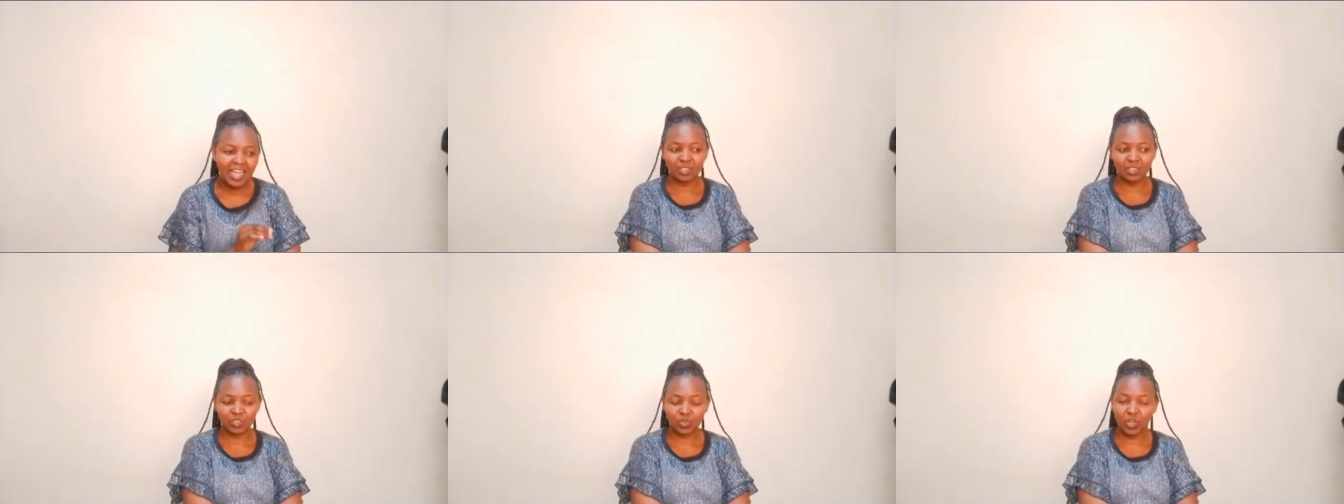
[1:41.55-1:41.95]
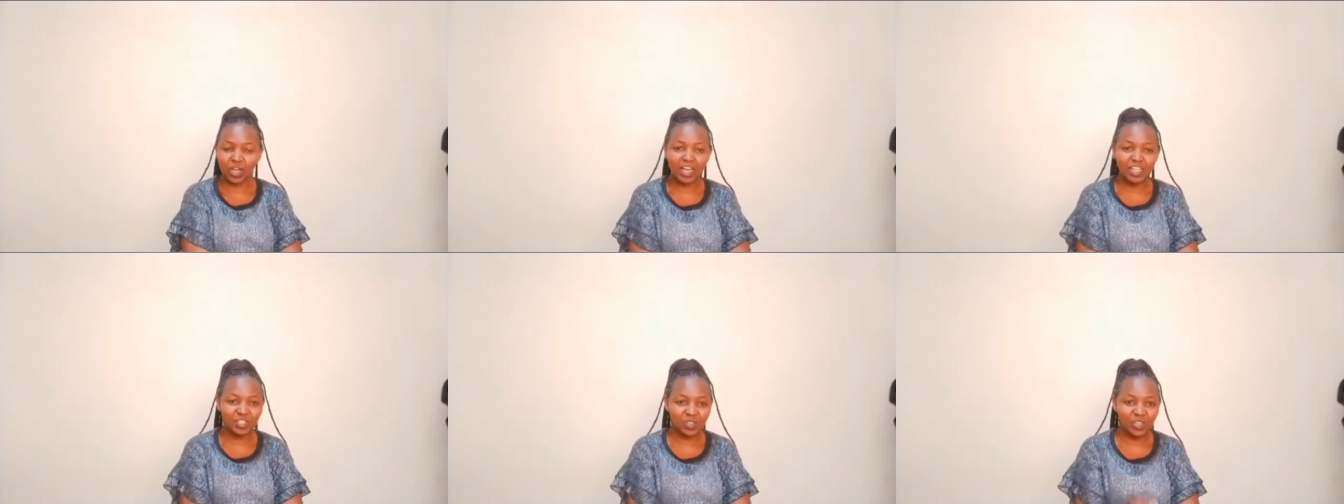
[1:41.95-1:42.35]
So
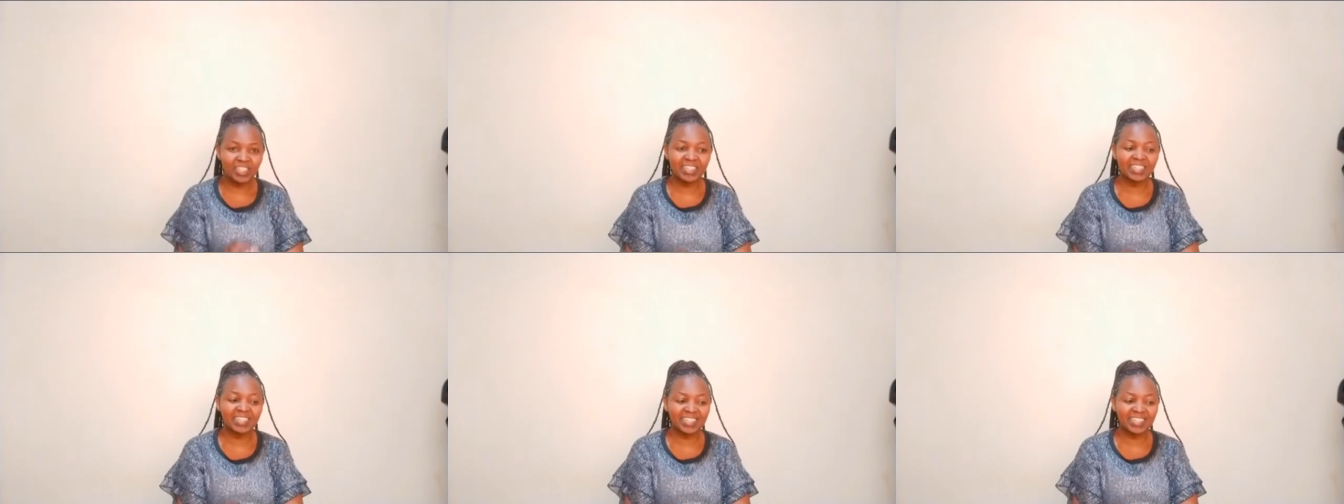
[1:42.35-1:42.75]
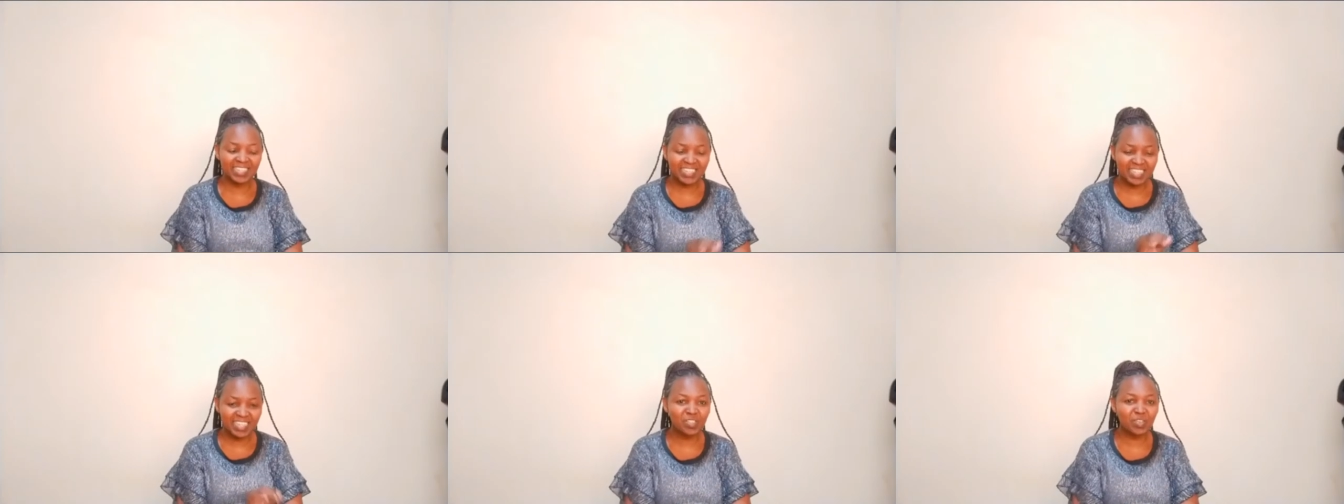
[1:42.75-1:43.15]
actually,
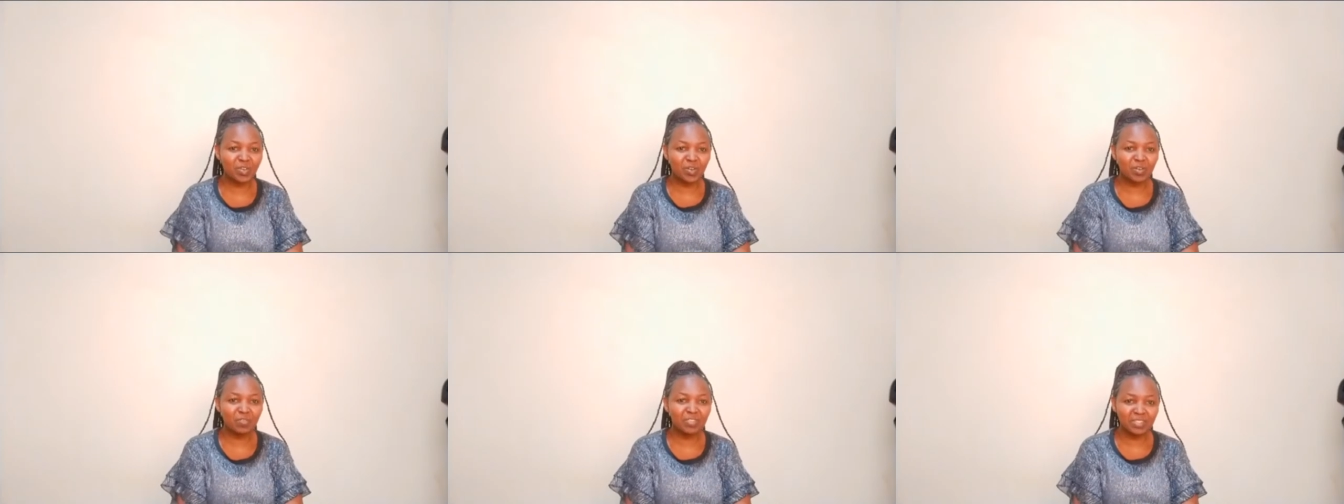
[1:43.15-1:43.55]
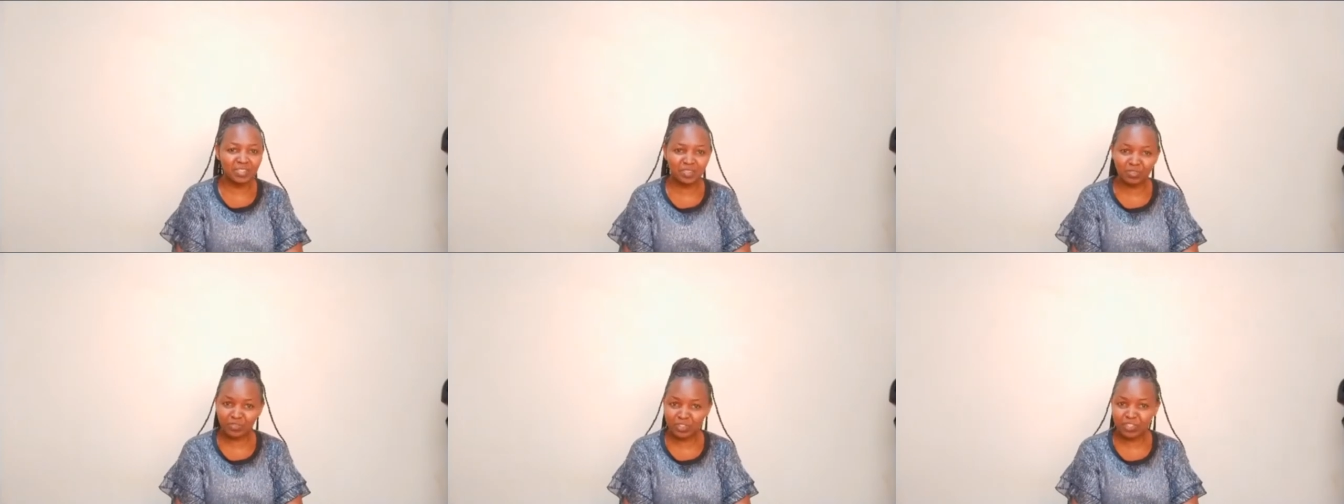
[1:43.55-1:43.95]
the title of
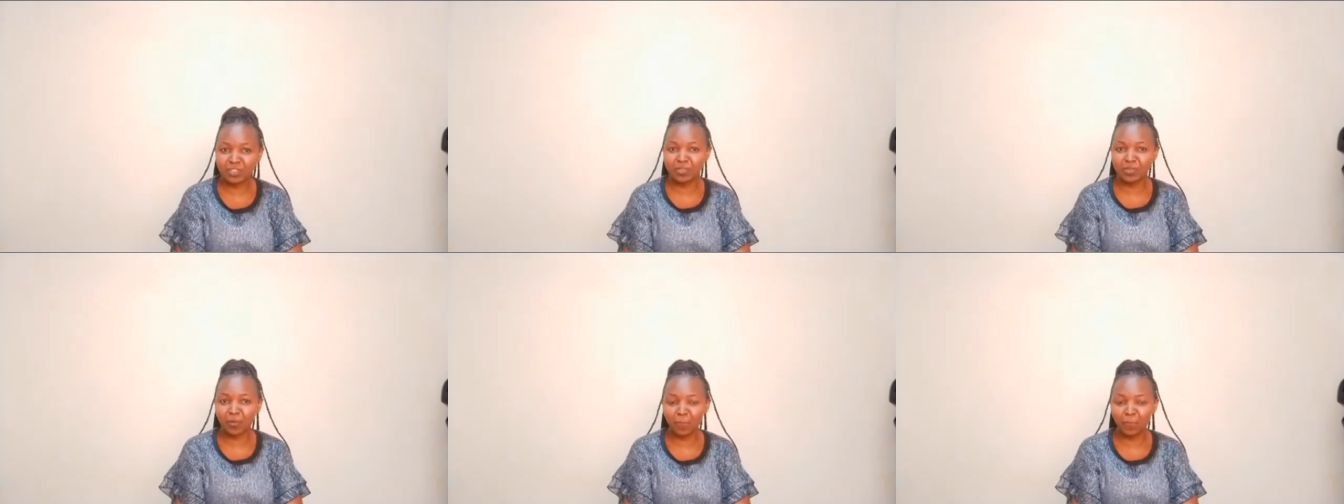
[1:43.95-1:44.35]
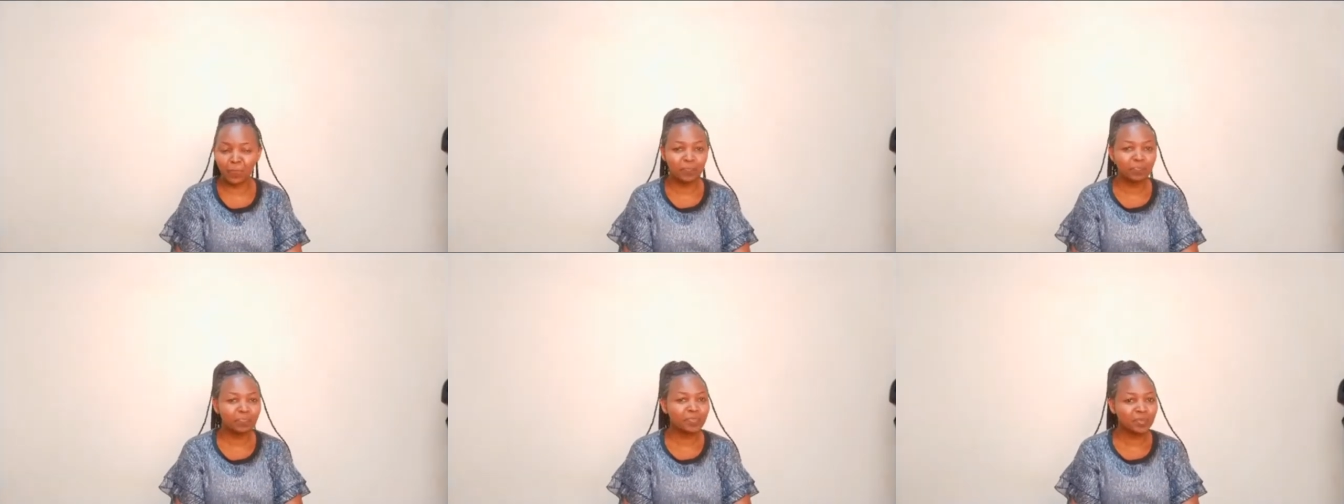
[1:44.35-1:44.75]
this video
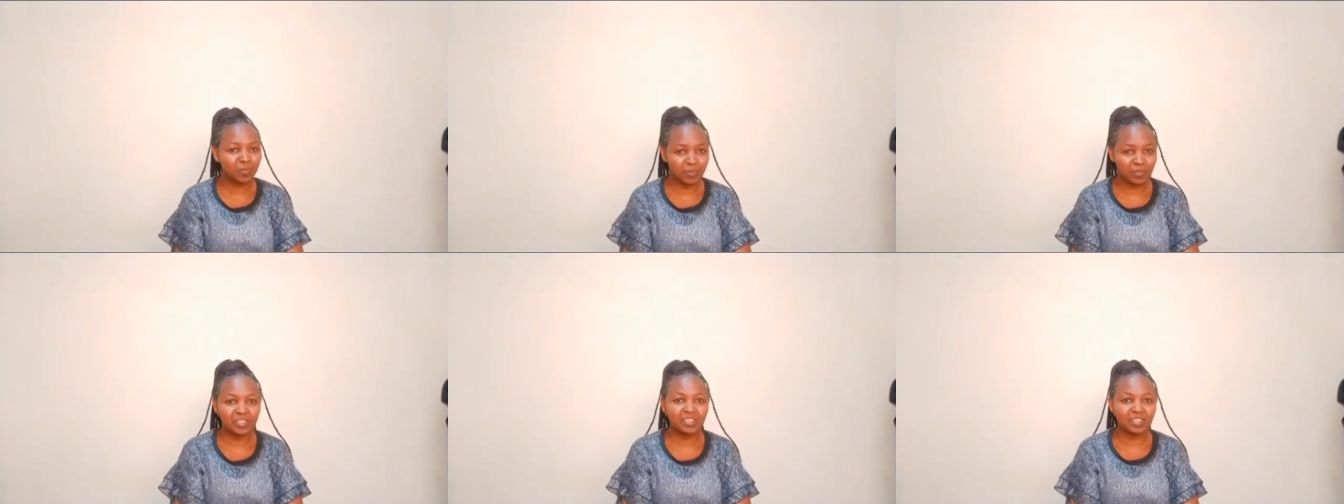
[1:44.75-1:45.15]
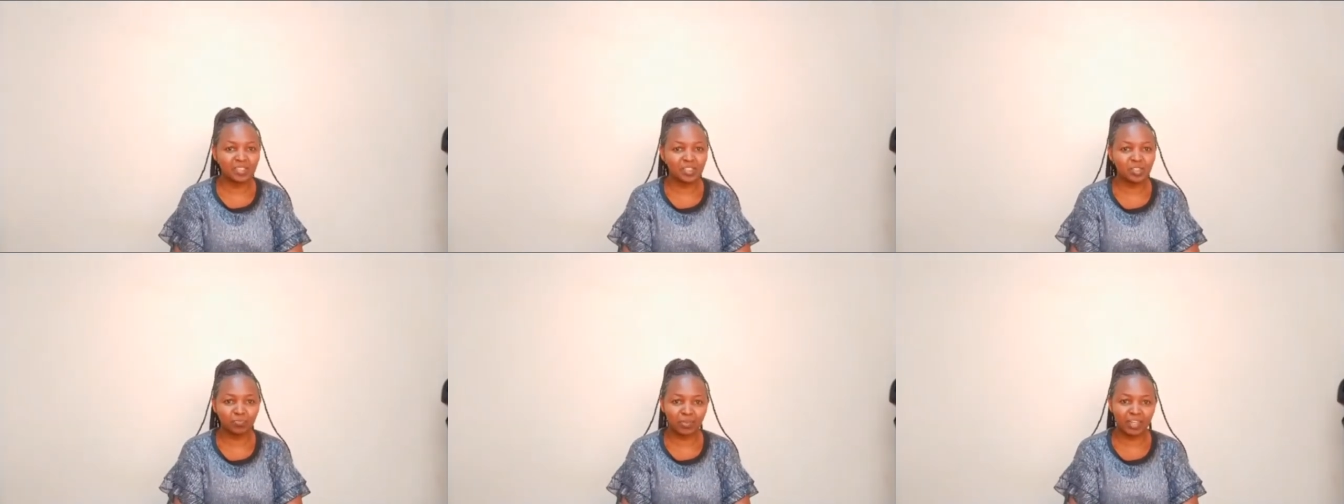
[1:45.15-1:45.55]
was
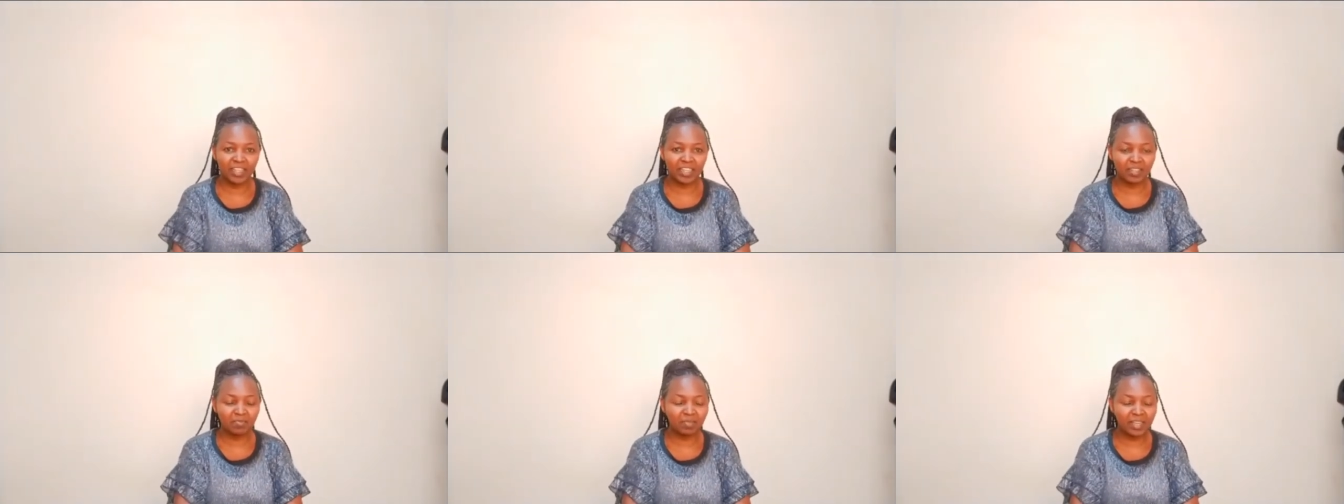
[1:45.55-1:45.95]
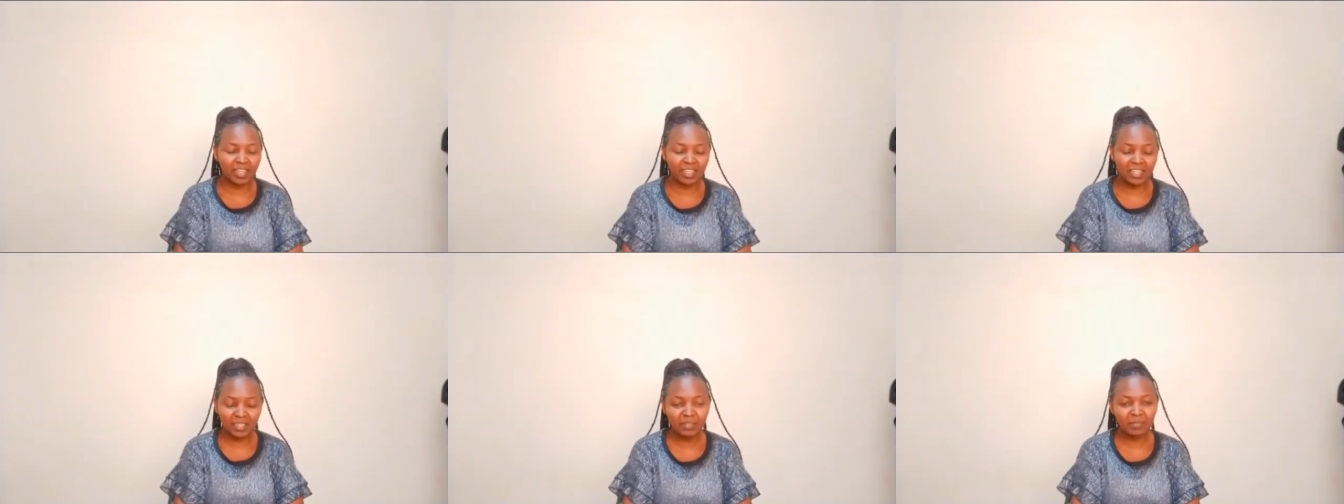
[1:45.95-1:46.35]
inspired by
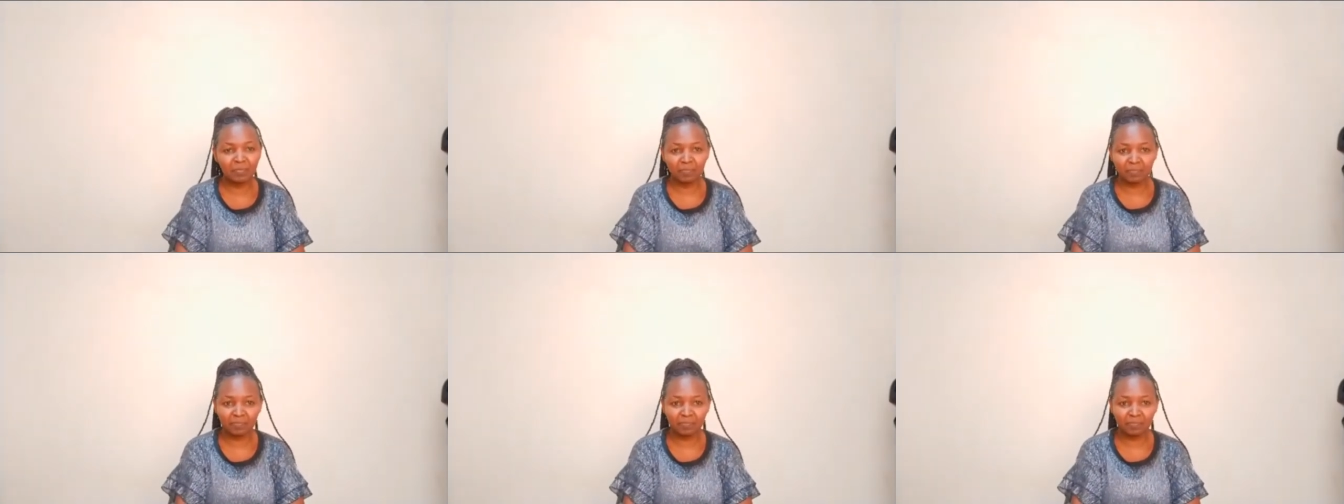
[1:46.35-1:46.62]
him.